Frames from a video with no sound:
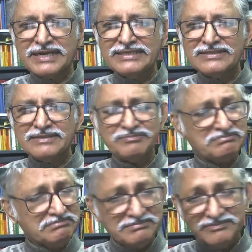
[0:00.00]
Christ.
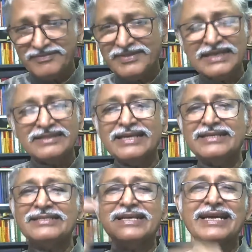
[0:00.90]

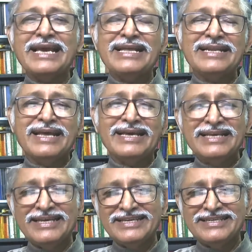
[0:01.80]
That is again,
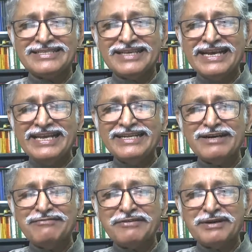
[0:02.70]
it has again
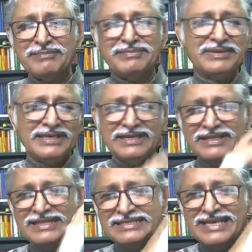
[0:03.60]
come from
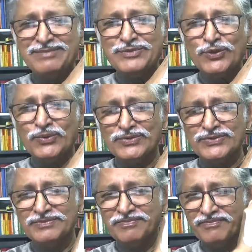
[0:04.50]
the same source.
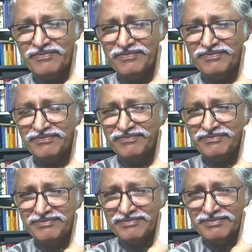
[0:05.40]

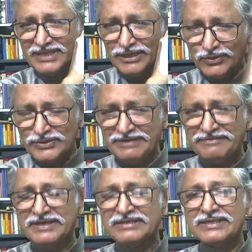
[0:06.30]

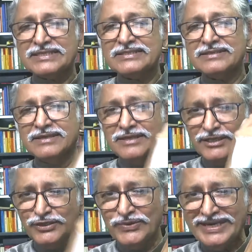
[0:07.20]
Lucifer Trust,
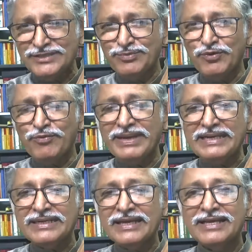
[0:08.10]
New Age
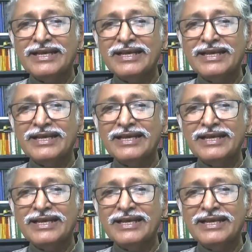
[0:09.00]
Movement,